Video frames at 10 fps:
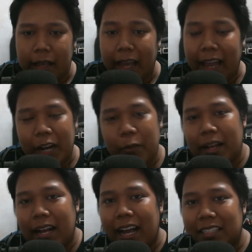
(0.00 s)
Anyway
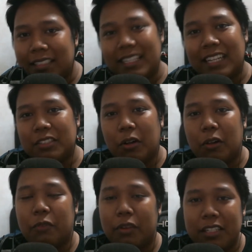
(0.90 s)
guys, that's
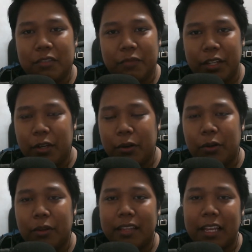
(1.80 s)
all for this video.
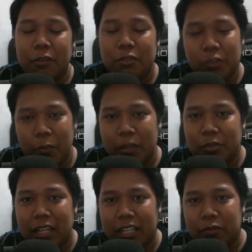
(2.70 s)
Thank you so much
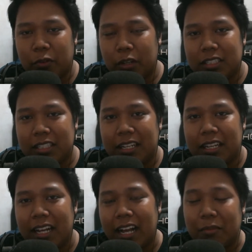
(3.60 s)
you guys for watching.
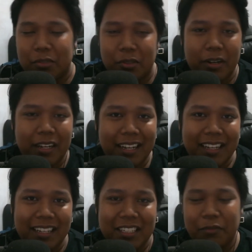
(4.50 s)
I'm sorry
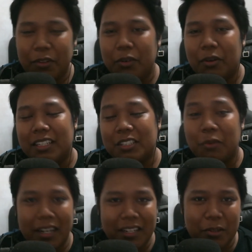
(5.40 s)
uh, this video is
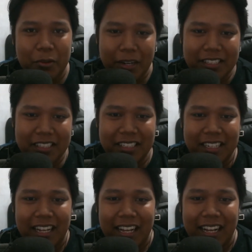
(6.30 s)
quite the duration.
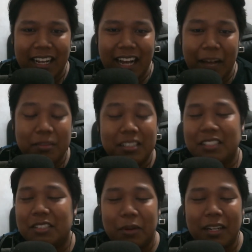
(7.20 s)
Uh, I'm
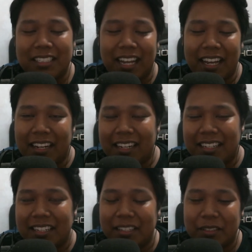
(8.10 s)
just so excited
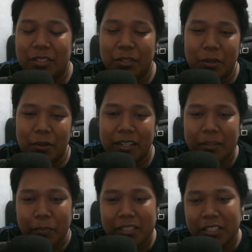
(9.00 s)
because you know
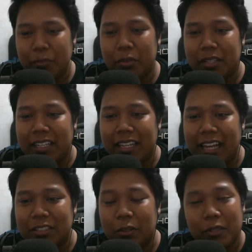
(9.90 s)
PC building
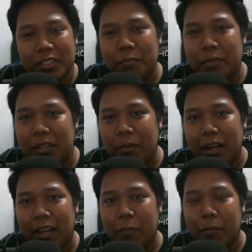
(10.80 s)
has always been
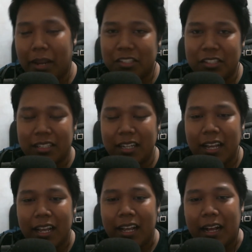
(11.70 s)
my passion
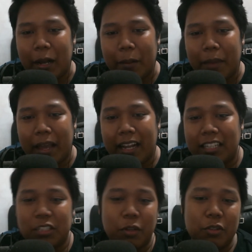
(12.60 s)
um, and I
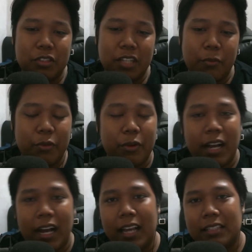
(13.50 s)
just want to share with you
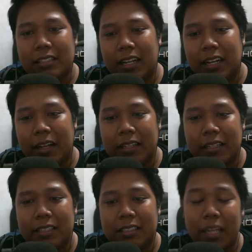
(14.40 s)
guys uh,
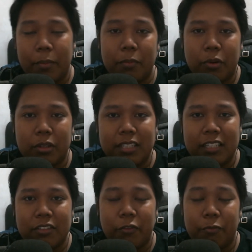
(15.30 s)
the step and
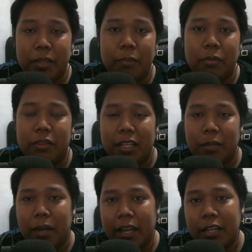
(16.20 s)
process of me building
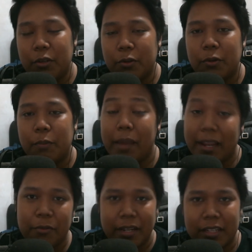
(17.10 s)
my new
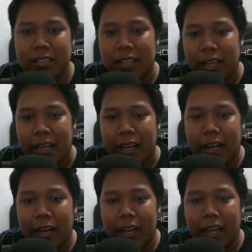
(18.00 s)
main rigs
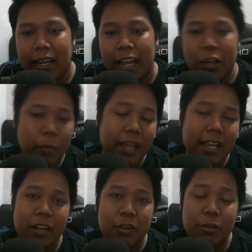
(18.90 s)
uh, and I hope I
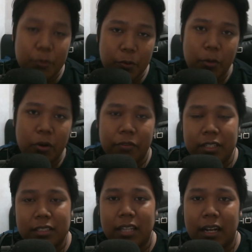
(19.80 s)
can do more of
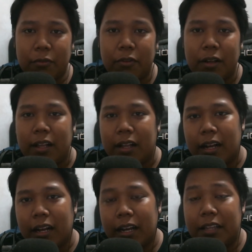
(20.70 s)
this stuff
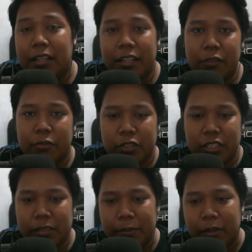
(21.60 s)
uh, in the near
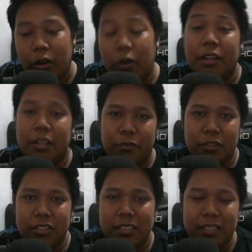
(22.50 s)
future or in the
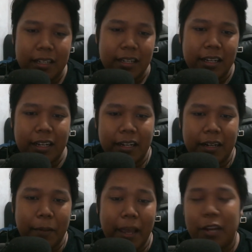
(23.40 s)
future.
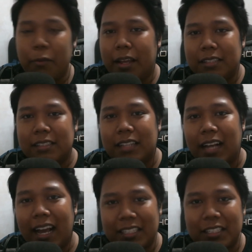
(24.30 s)
Uh, anyways,
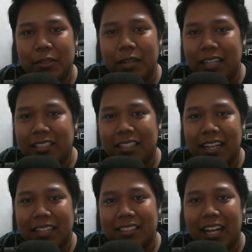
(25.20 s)
I see you guys in the
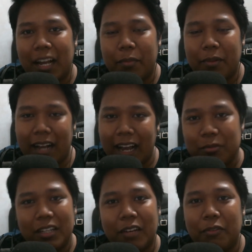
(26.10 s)
next time. I'm
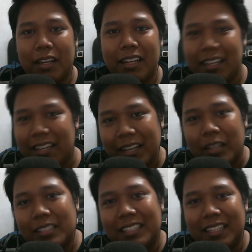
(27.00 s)
Jackfiq.
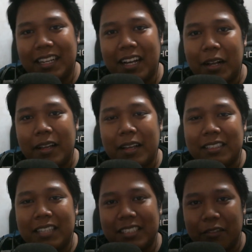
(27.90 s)
See ya.
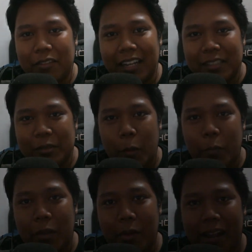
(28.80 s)
Stay safe guys.
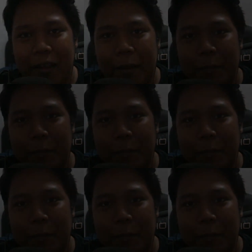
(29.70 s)
Bye bye.